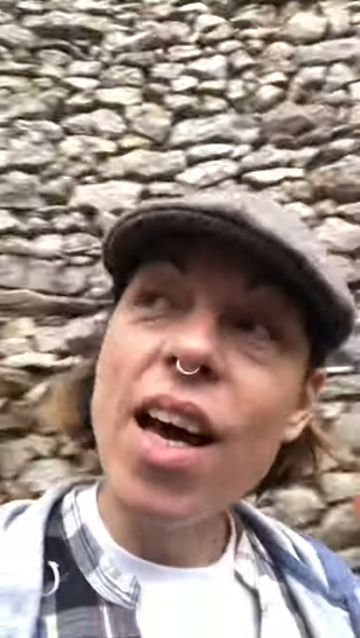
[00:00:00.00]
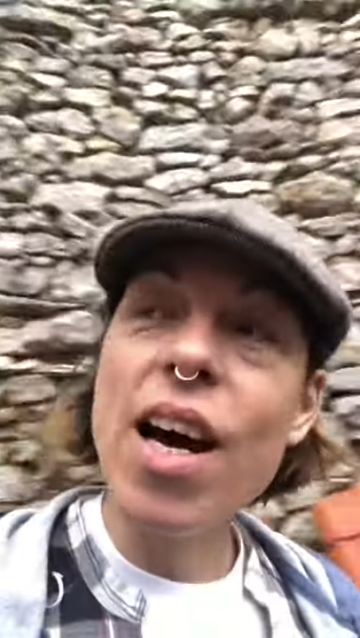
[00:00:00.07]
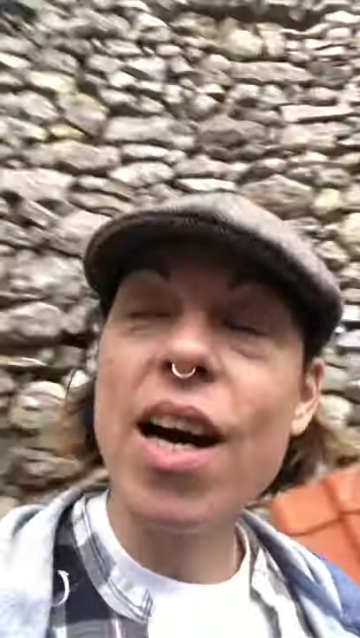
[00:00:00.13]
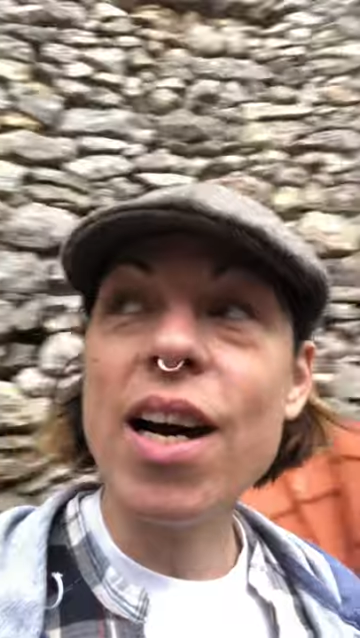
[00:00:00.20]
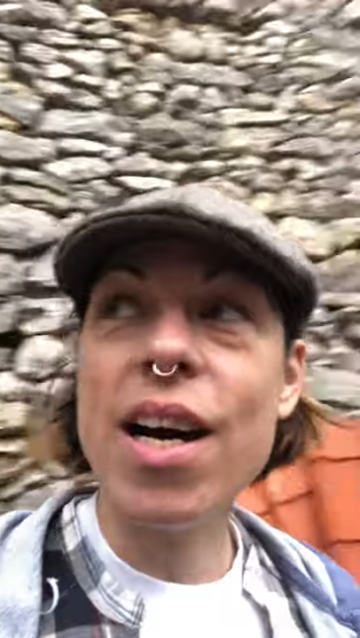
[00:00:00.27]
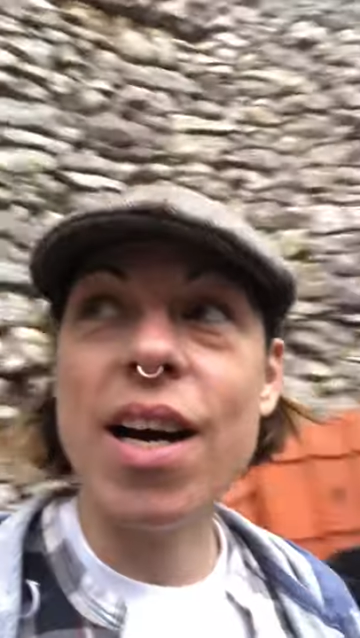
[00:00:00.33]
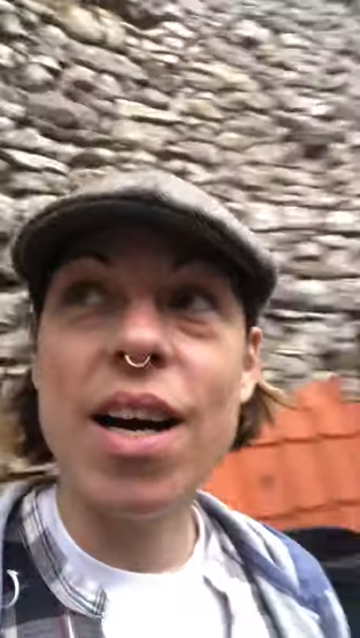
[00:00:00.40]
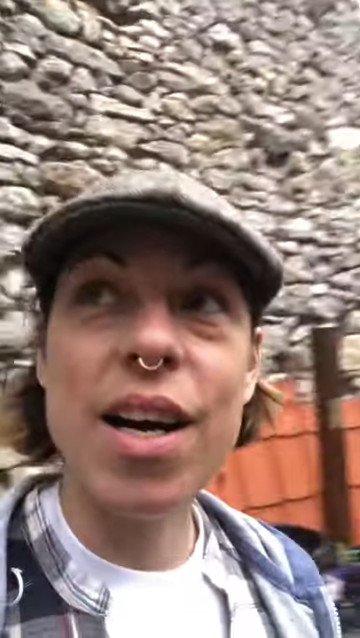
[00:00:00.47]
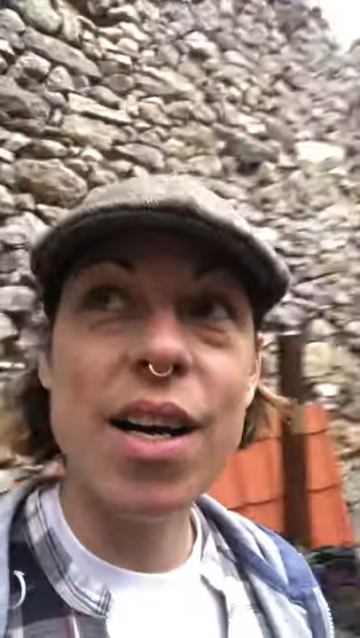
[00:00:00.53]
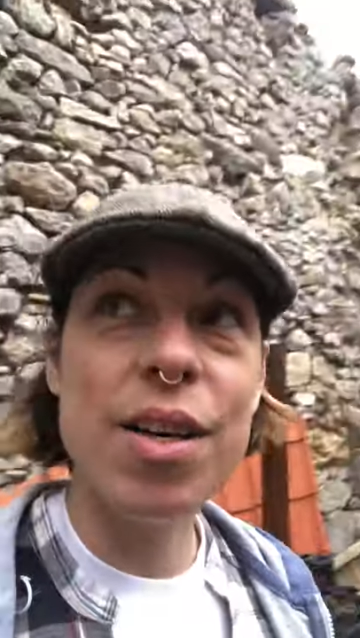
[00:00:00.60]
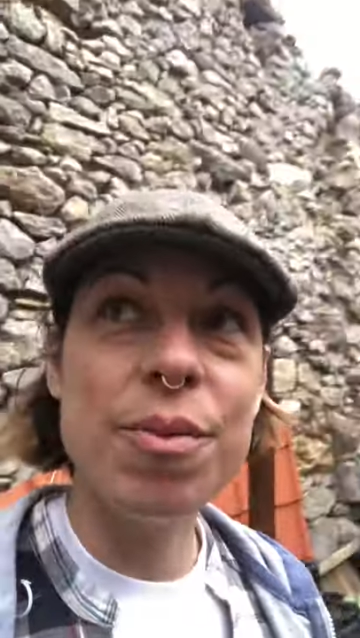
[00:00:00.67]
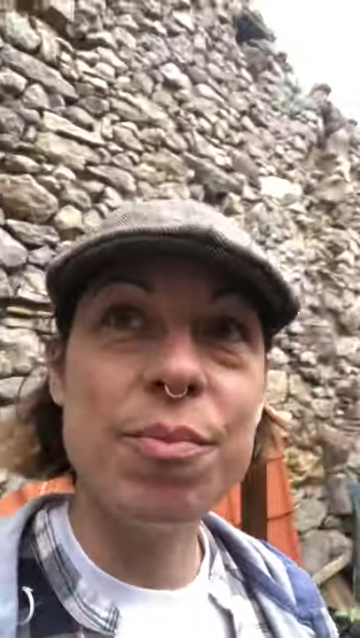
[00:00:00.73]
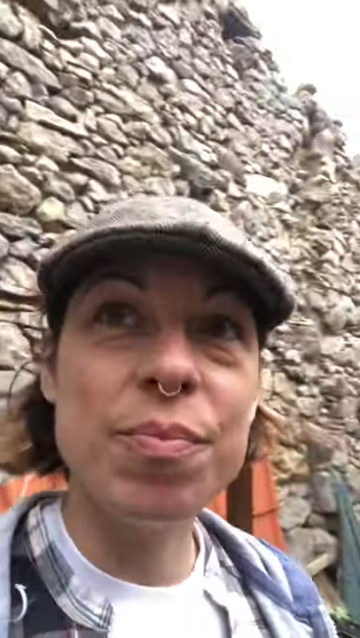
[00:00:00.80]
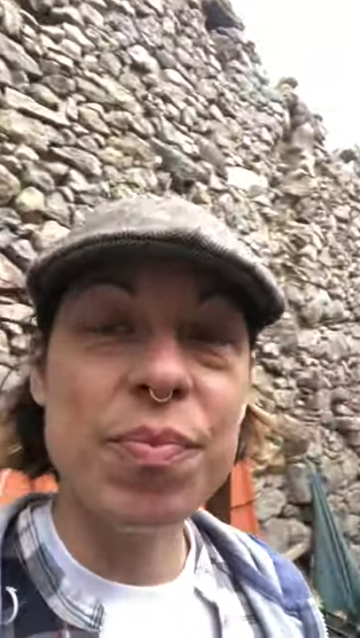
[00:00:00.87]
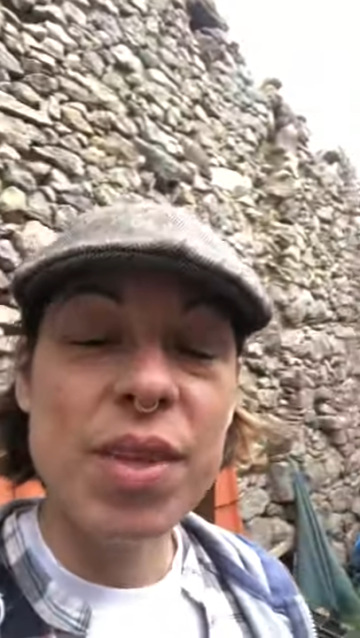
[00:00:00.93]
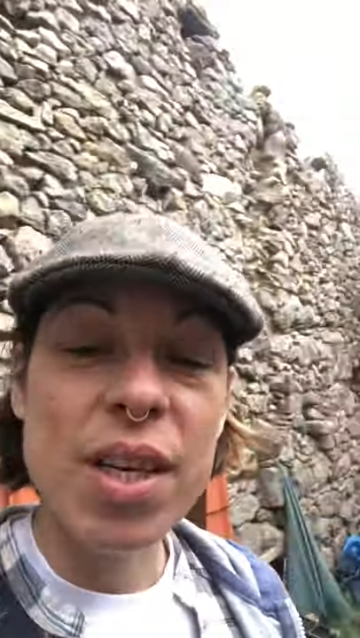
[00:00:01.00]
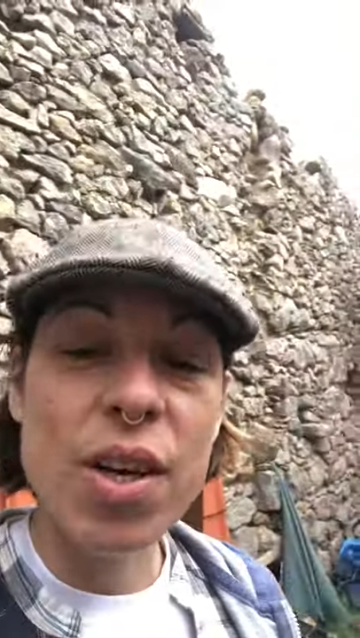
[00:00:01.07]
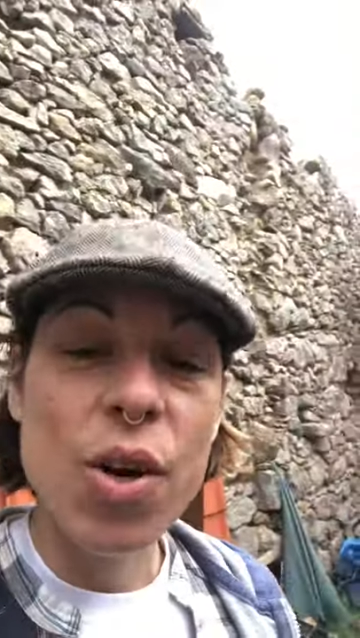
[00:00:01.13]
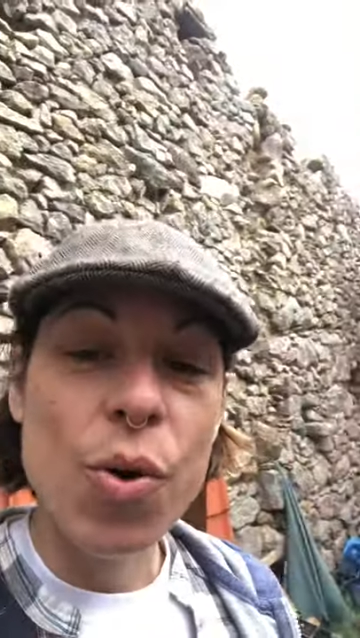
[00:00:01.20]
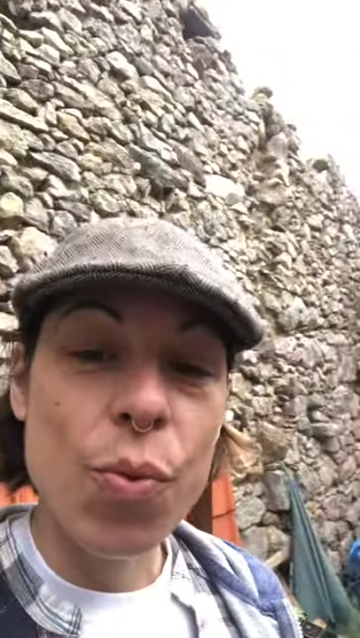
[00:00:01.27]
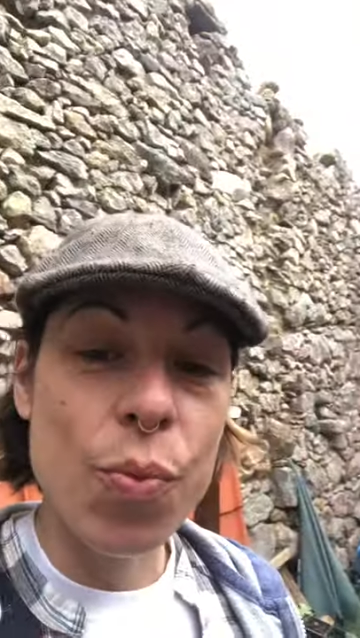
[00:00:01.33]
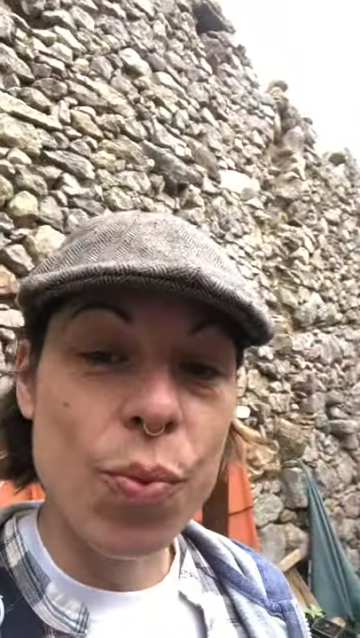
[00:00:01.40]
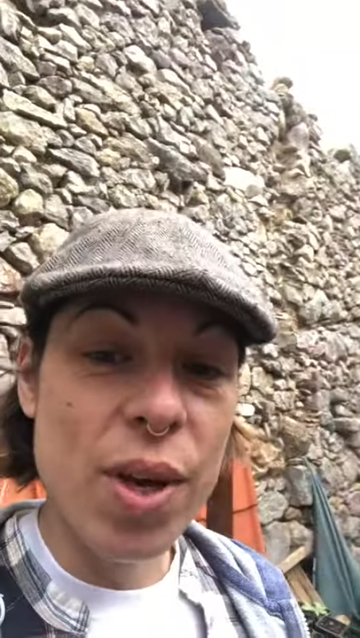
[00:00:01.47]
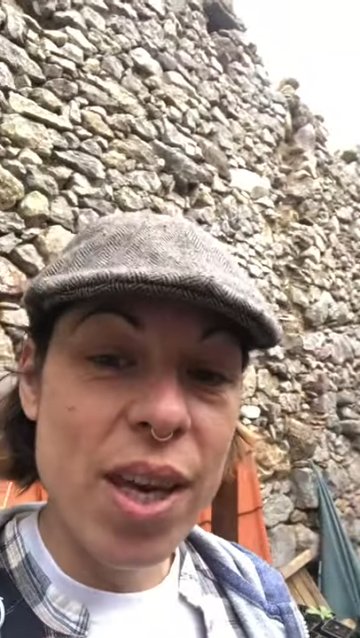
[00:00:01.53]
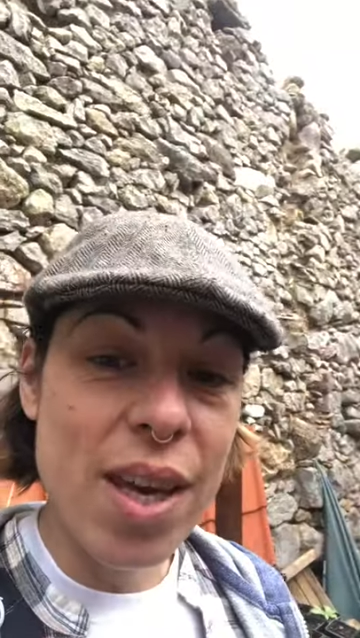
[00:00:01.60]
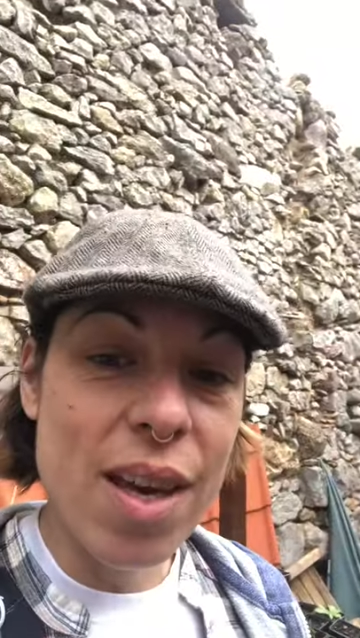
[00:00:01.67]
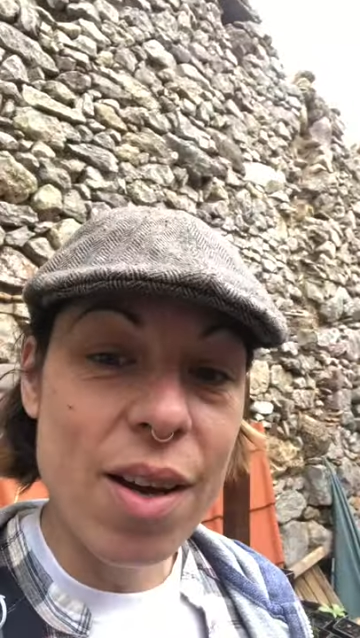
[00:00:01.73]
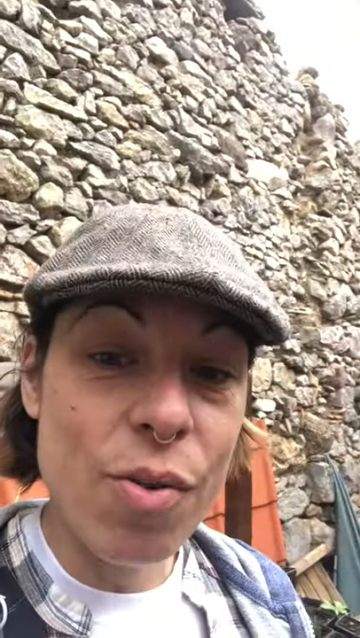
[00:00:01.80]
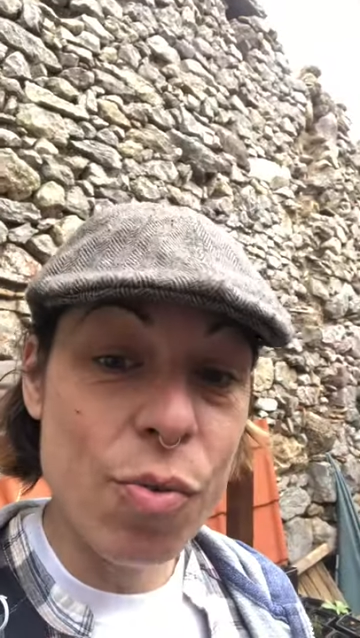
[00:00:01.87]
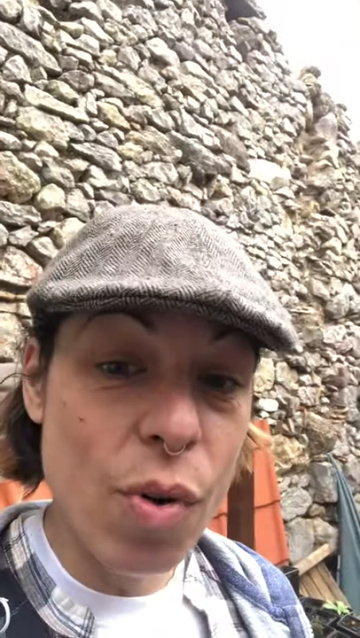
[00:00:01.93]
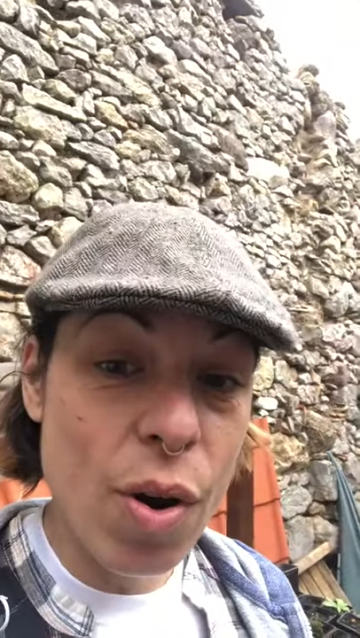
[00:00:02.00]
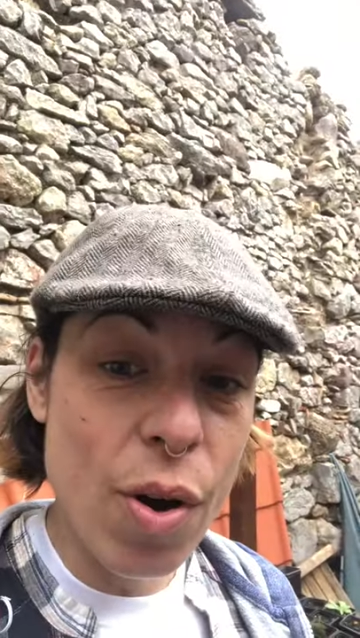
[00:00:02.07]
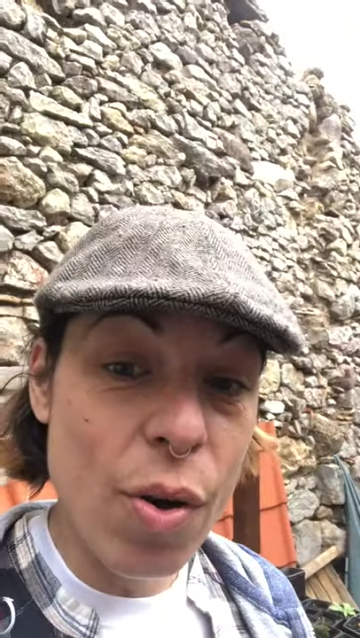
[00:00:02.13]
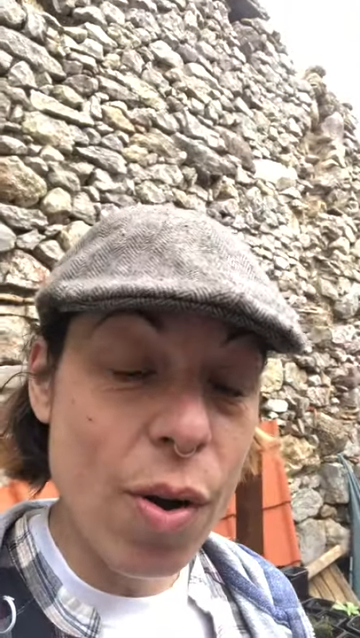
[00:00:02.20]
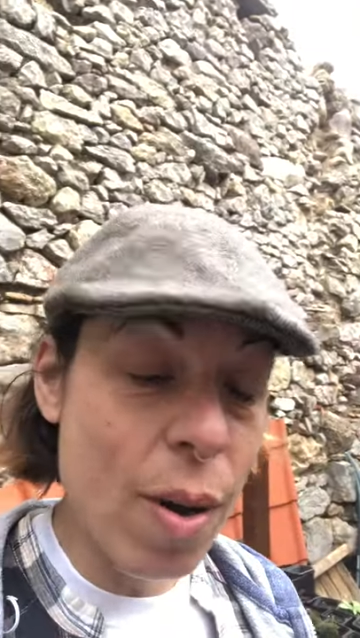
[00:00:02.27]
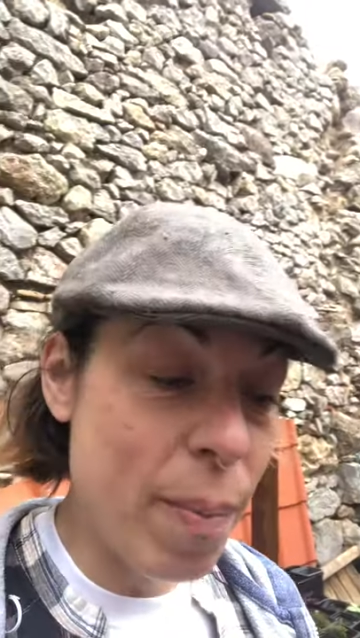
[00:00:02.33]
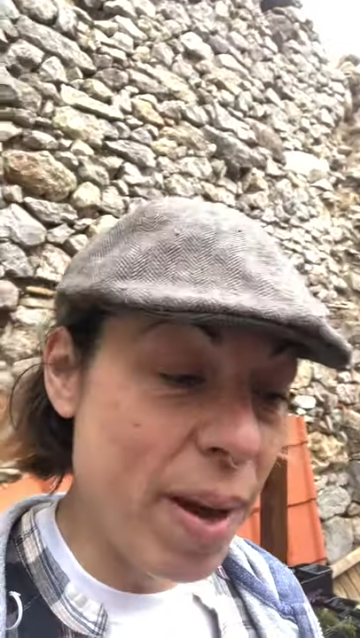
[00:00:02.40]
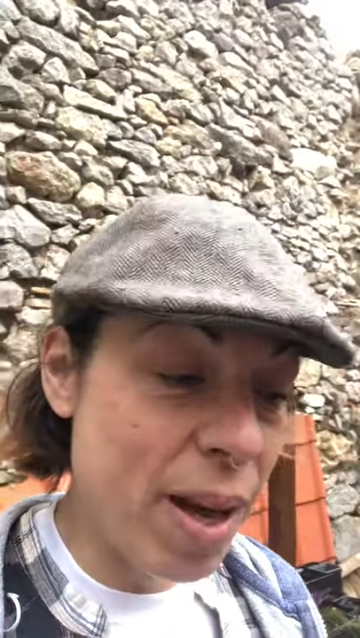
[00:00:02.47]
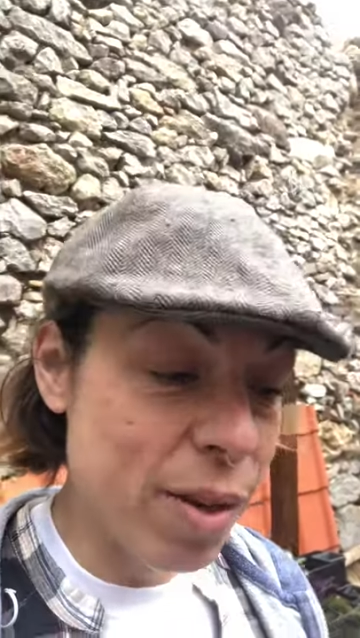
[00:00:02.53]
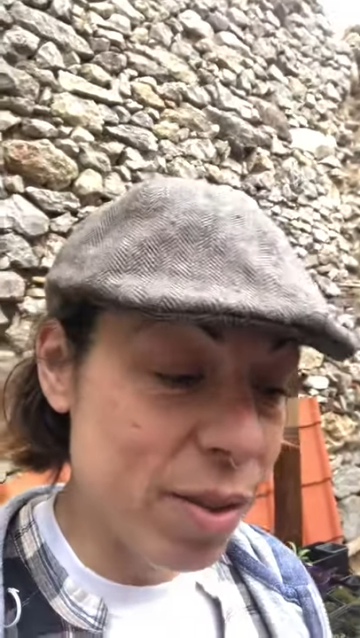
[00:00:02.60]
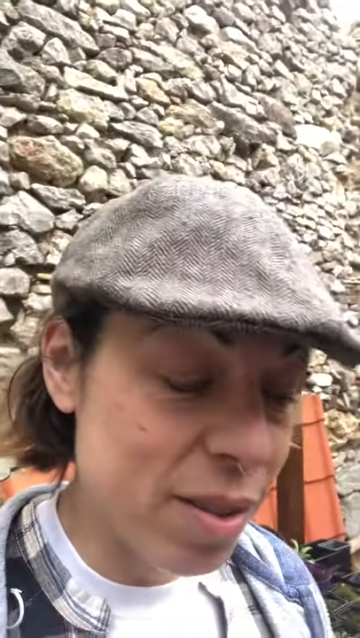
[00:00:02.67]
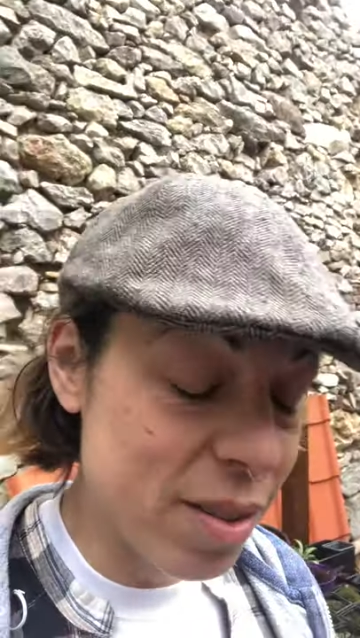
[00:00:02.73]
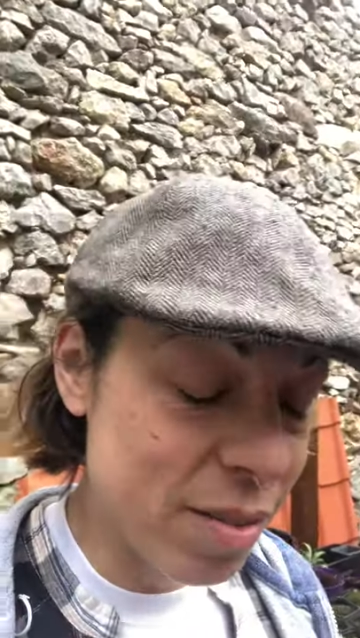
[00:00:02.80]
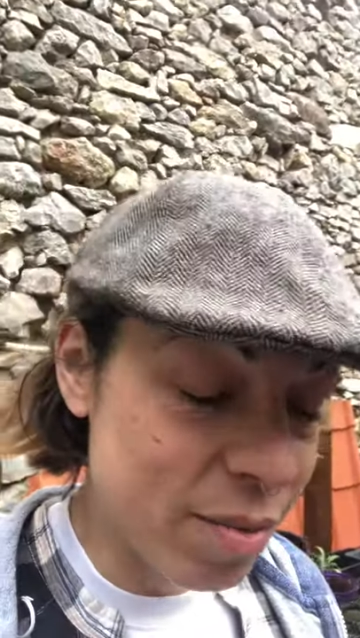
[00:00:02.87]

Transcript: Um, we grow about